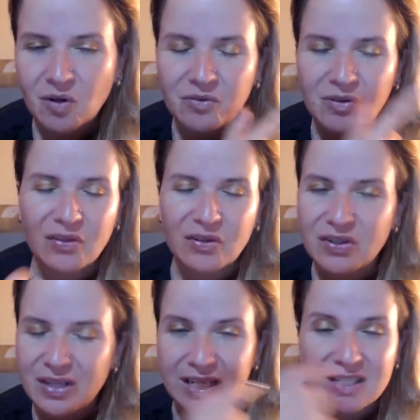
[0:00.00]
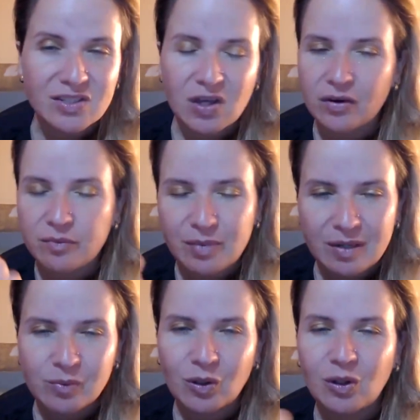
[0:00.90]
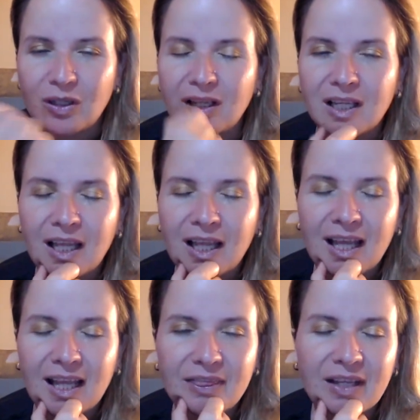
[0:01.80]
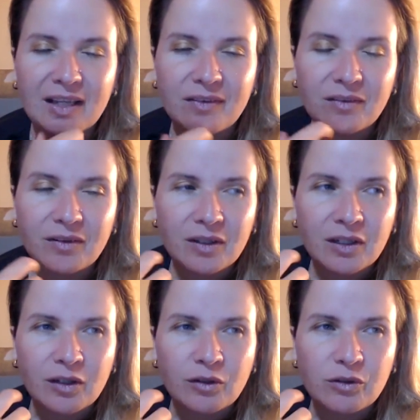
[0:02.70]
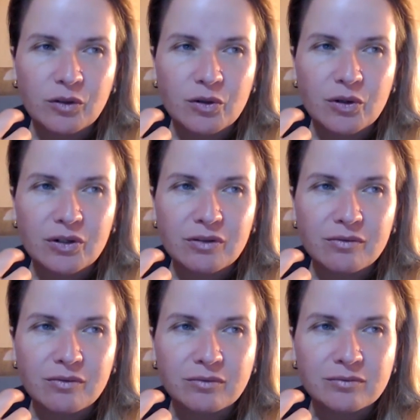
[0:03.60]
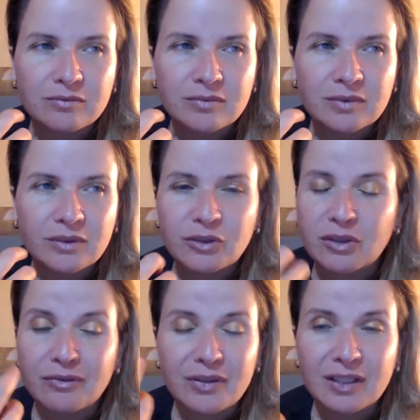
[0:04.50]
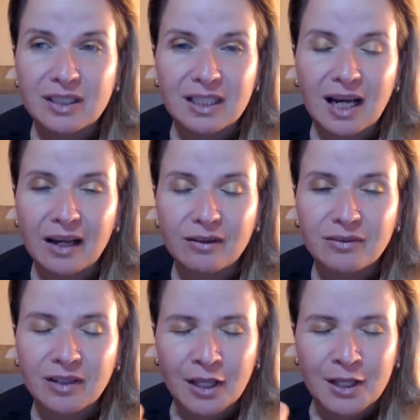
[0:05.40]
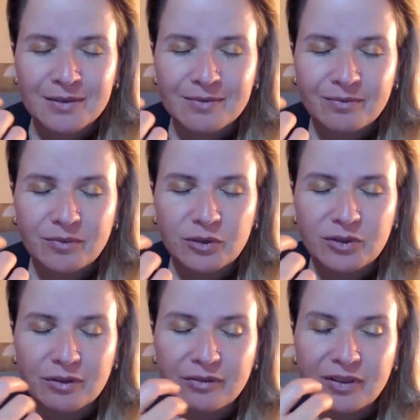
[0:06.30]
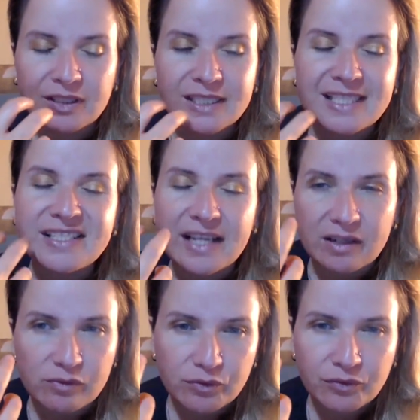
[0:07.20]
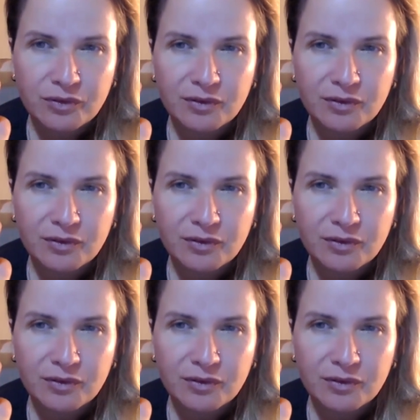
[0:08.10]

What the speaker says: of other things, other people. And then you're you don't feel alive. You don't feel safe